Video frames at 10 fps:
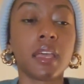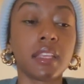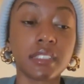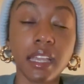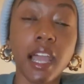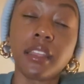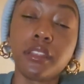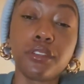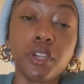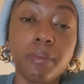This ain't got
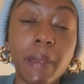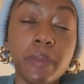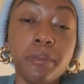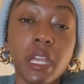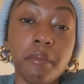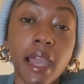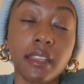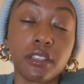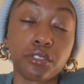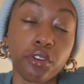nothing to do with people being mad
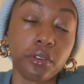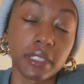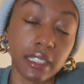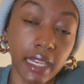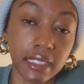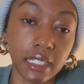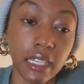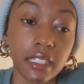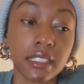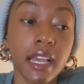that this girl is light
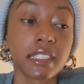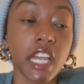skinned. This has